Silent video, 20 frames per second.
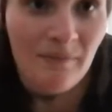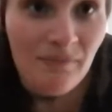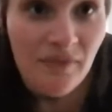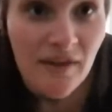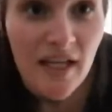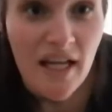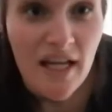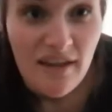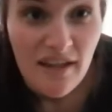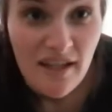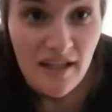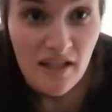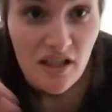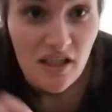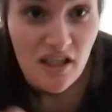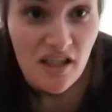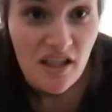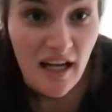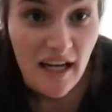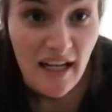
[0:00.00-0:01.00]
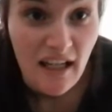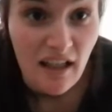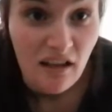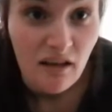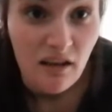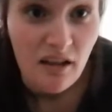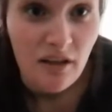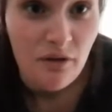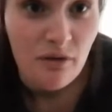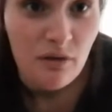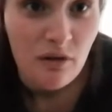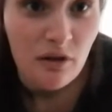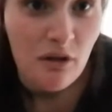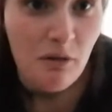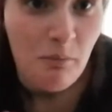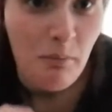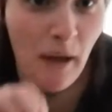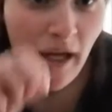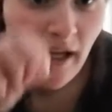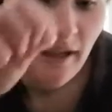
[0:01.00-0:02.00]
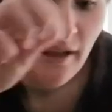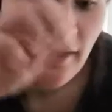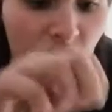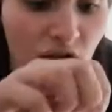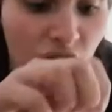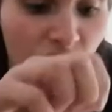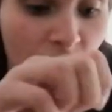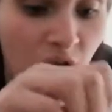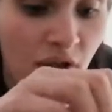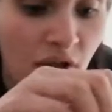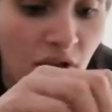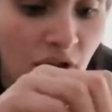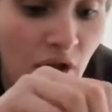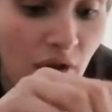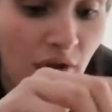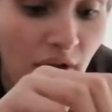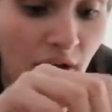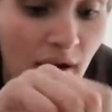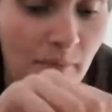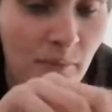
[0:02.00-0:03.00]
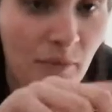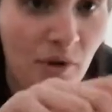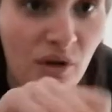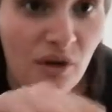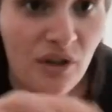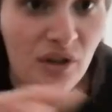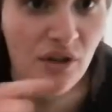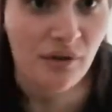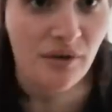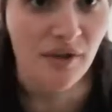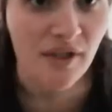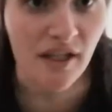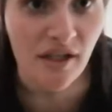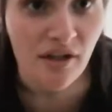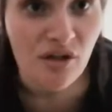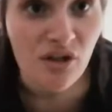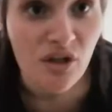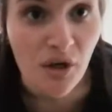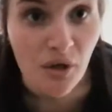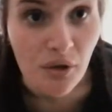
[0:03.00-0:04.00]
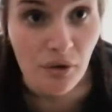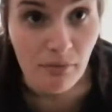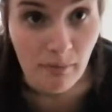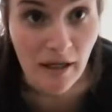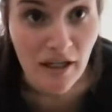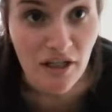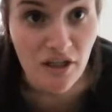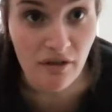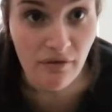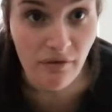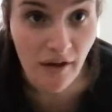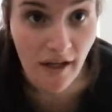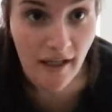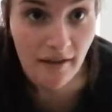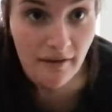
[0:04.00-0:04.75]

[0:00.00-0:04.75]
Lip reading: and then just take a literal pinch so that I'm not using too much of it.